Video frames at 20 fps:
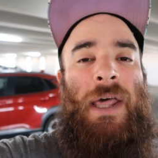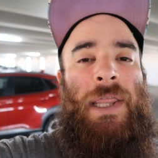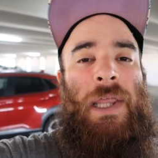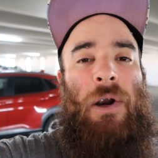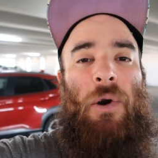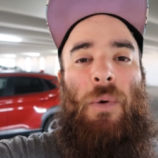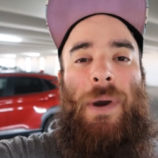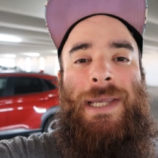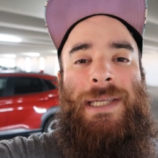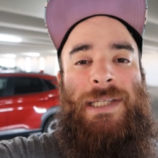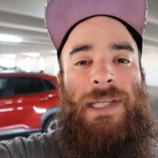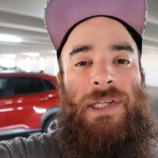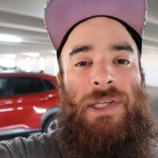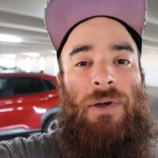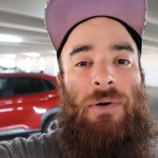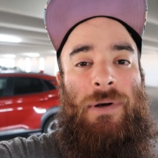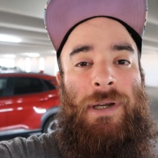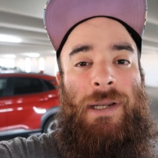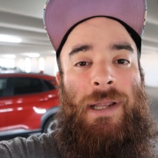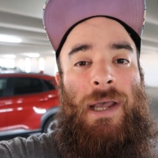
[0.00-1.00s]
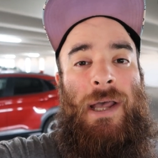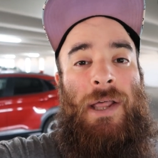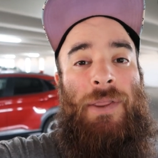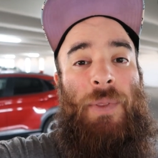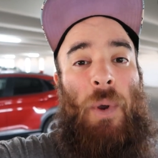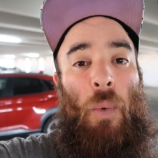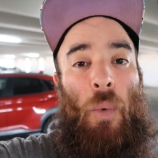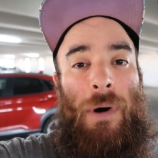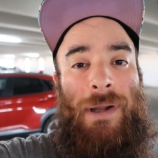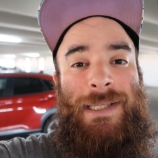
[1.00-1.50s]
there are ways to do it
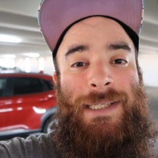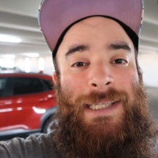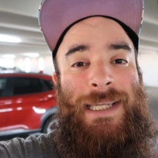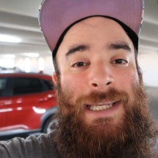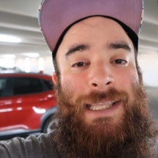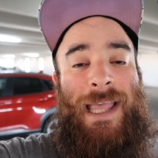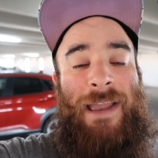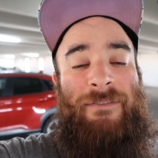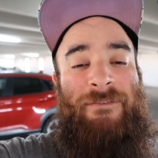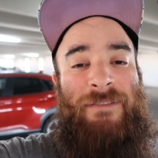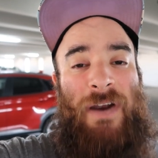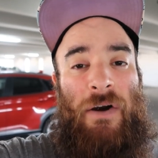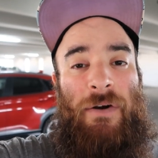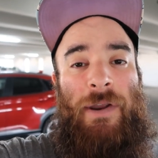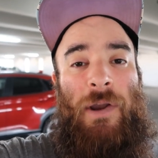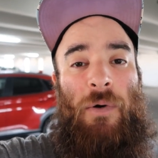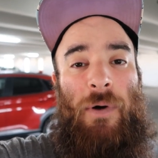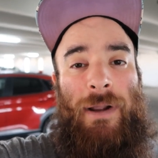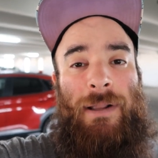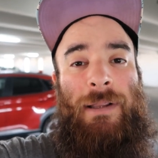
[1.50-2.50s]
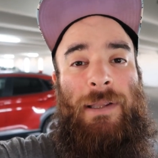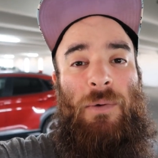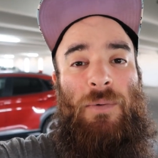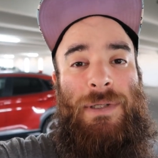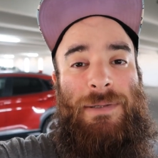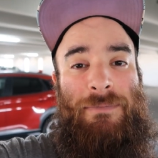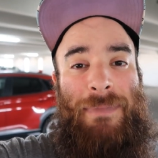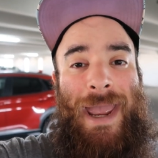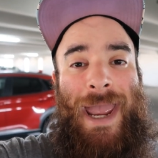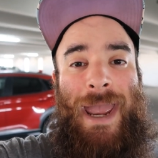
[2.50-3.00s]
the one seat like very quickly
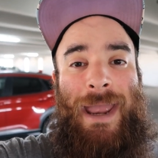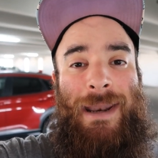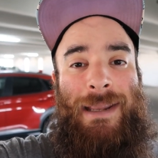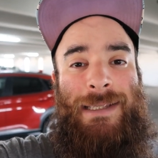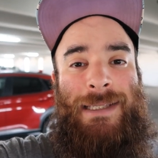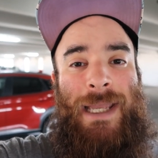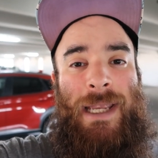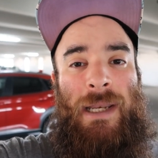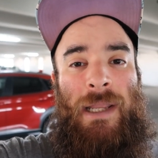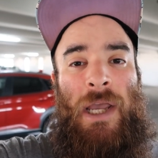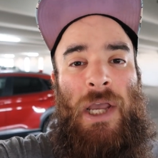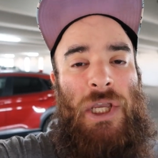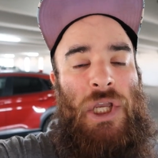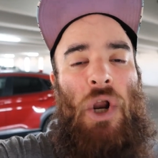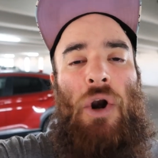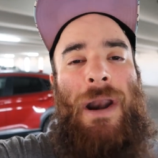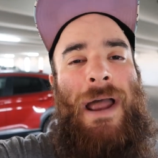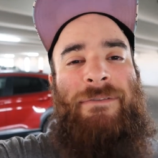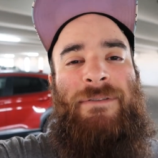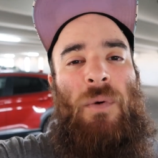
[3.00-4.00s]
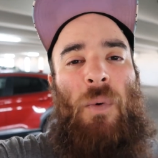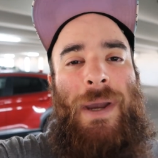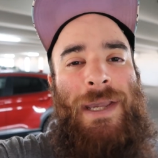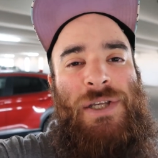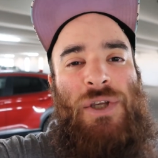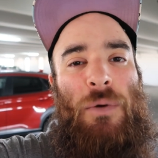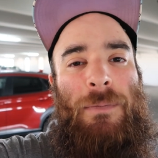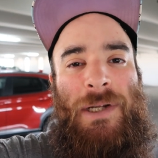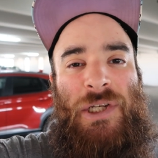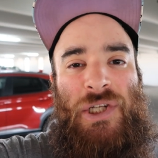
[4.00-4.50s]
was mad and said you don't have to
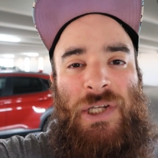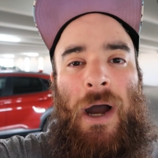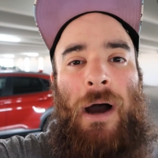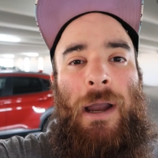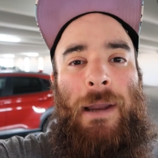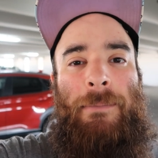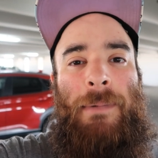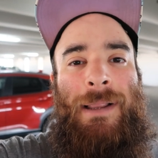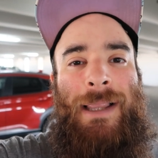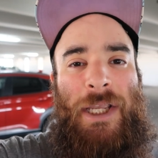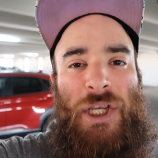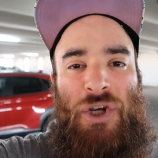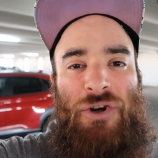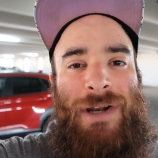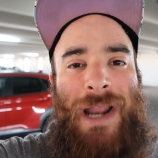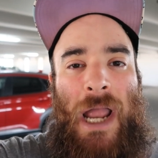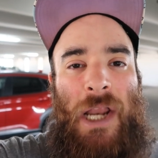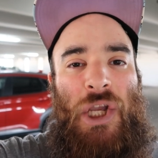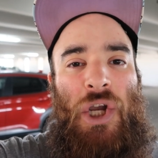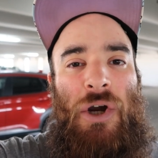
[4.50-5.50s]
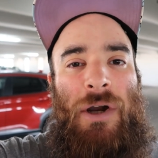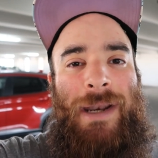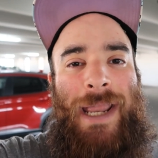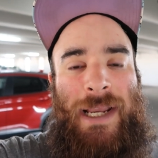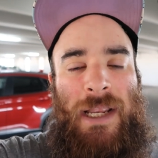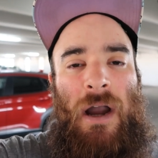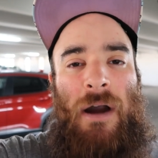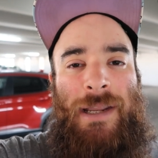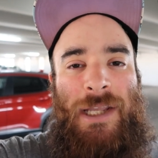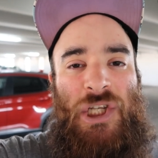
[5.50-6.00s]
waste so much time like you're not good
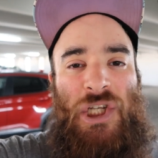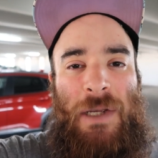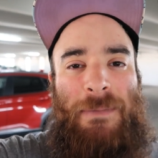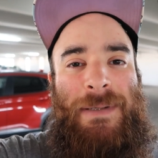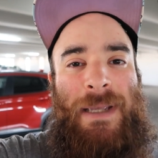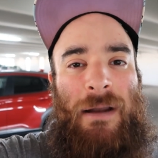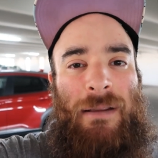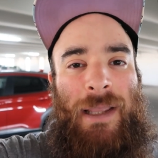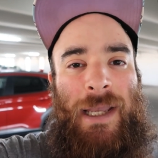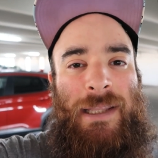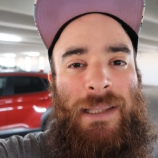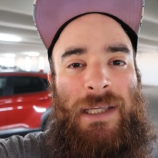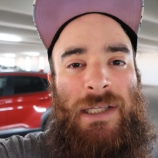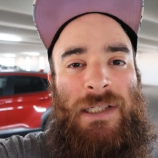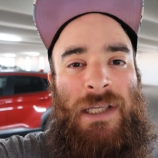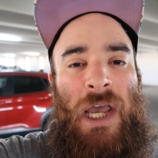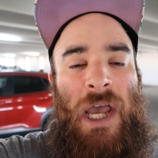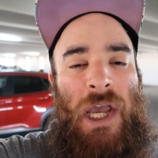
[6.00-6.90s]
at cutting chips out like this